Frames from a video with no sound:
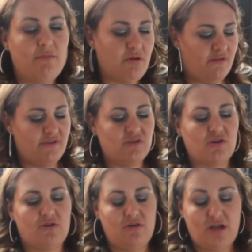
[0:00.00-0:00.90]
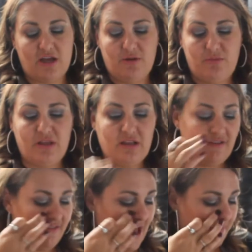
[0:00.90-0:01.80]
perfect circle, and completely
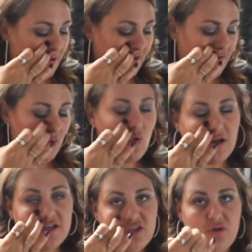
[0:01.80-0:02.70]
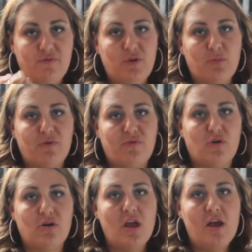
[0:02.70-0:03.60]
flat. But if you wanted to, if you preferred